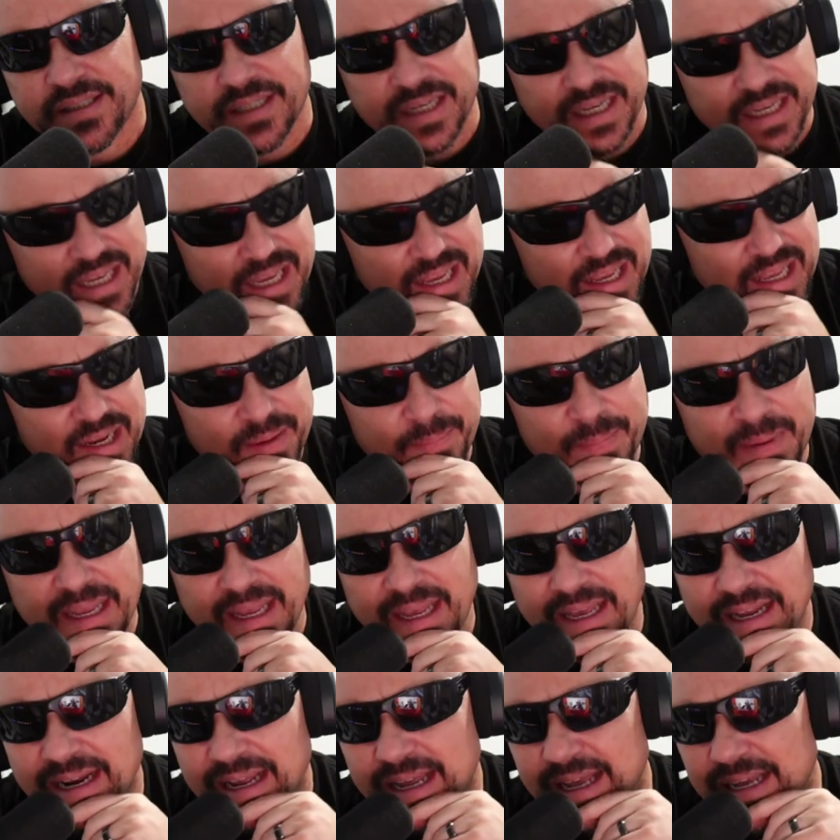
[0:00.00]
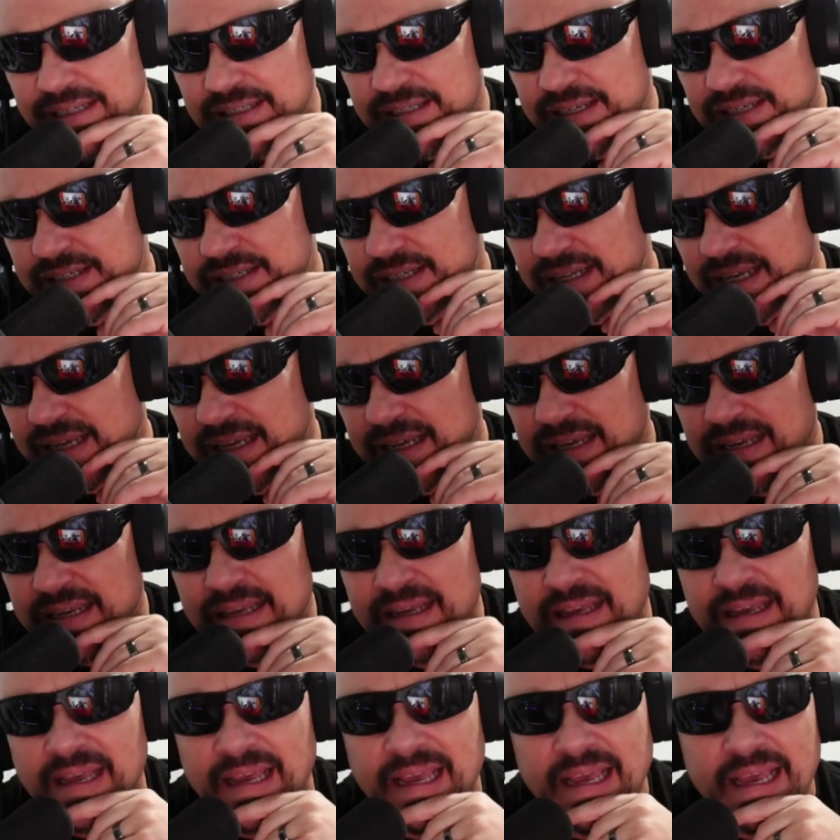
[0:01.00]
again, man,
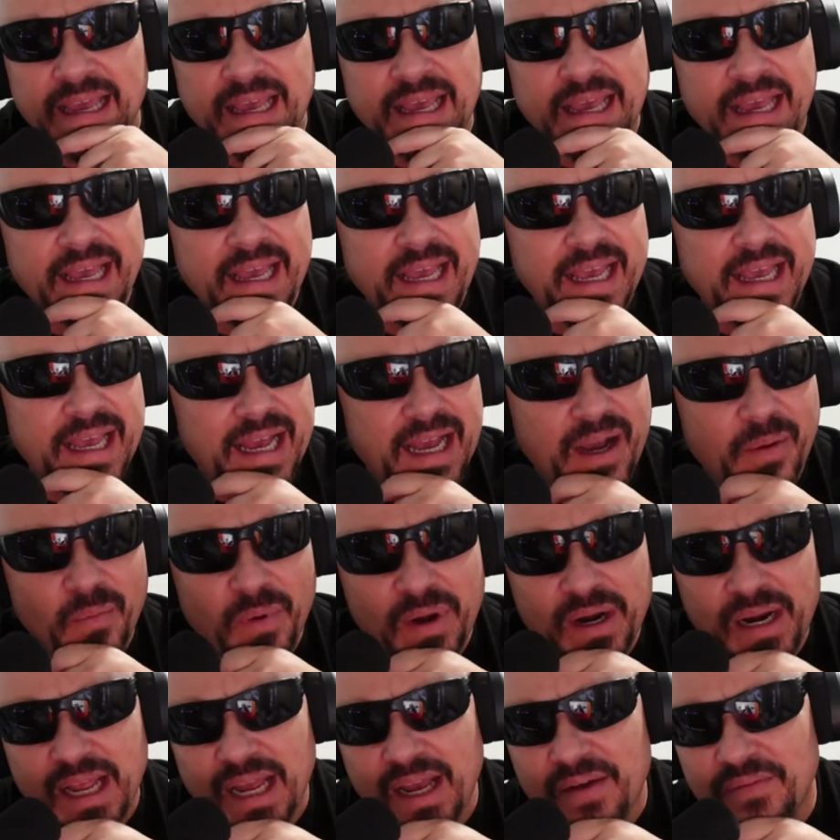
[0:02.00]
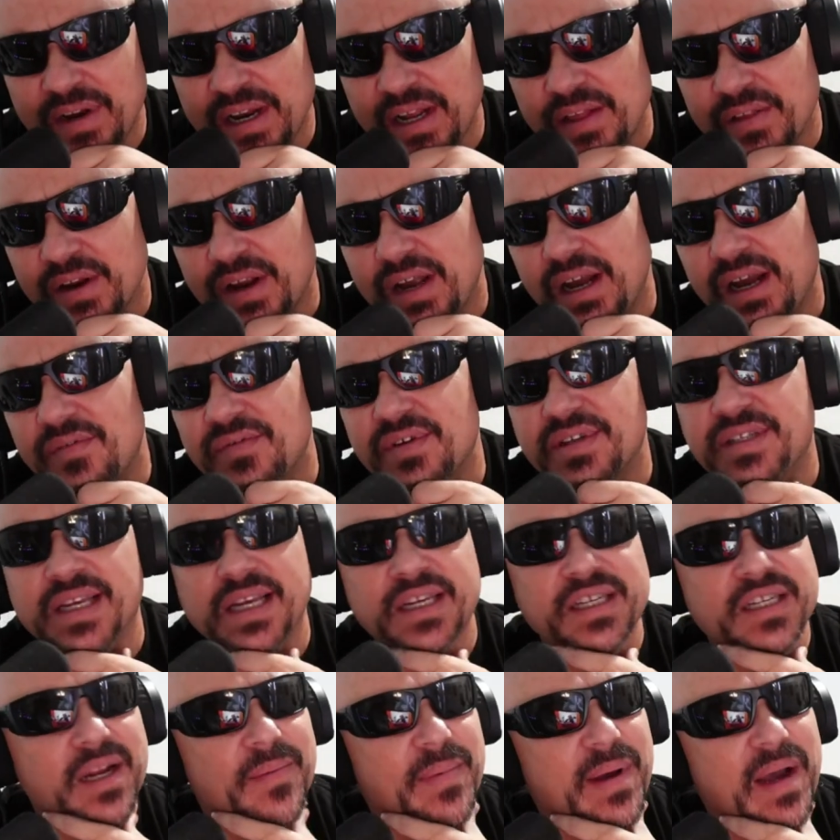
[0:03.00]
I want to have another
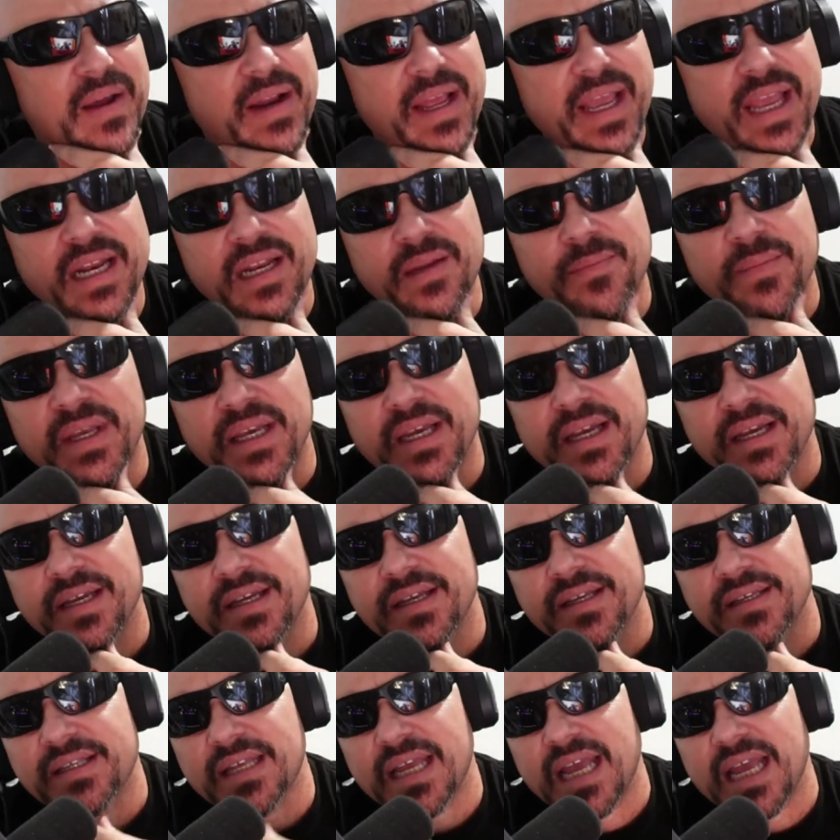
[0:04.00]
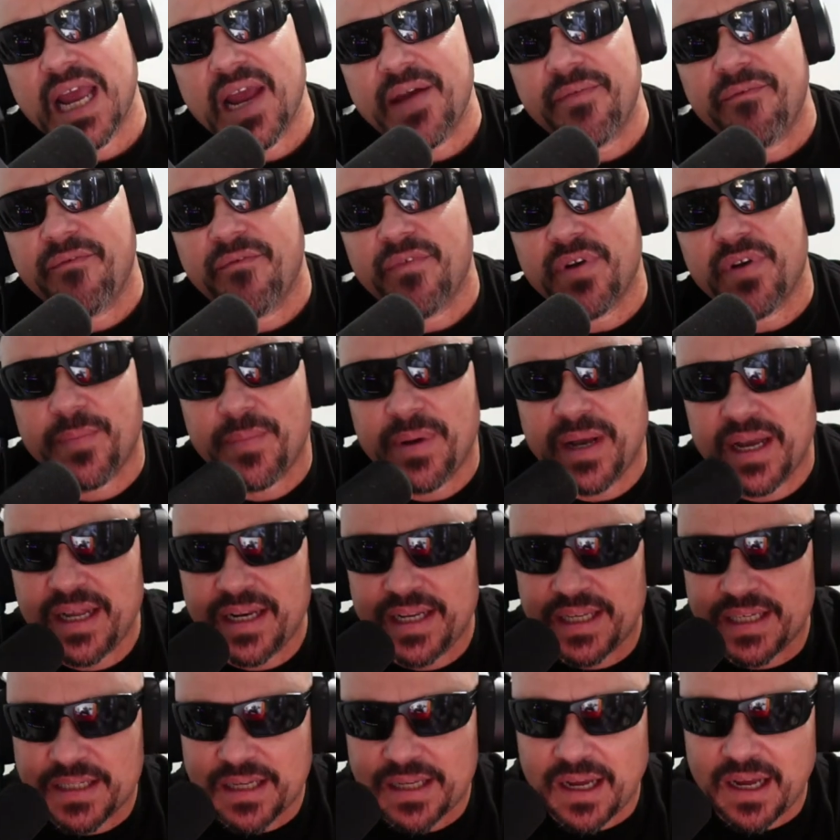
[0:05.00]
conversation about Aidan because
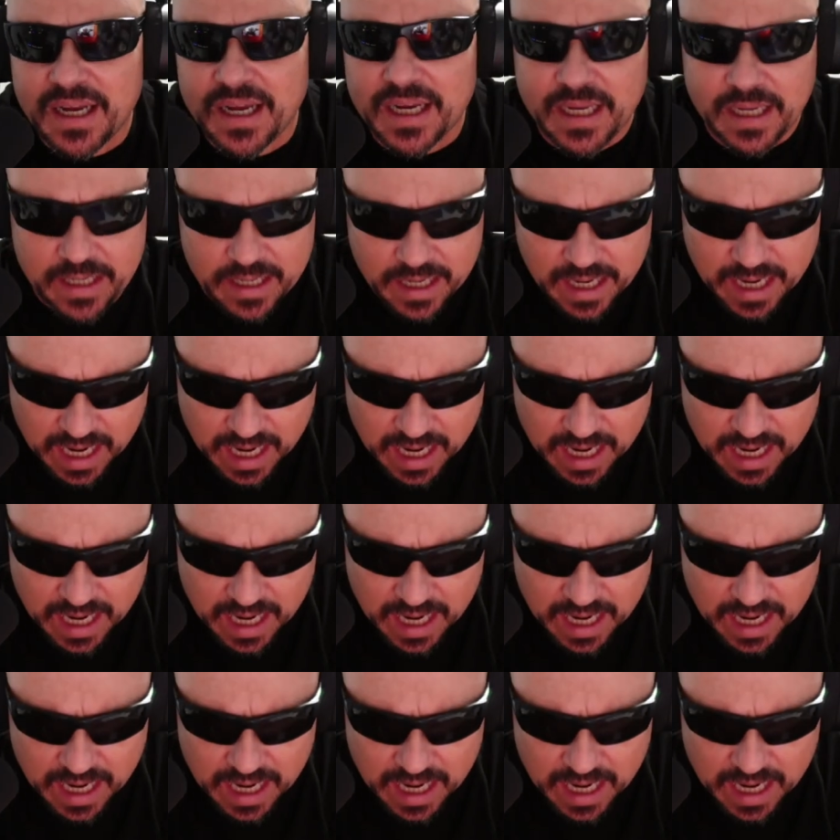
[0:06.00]
everybody's talking.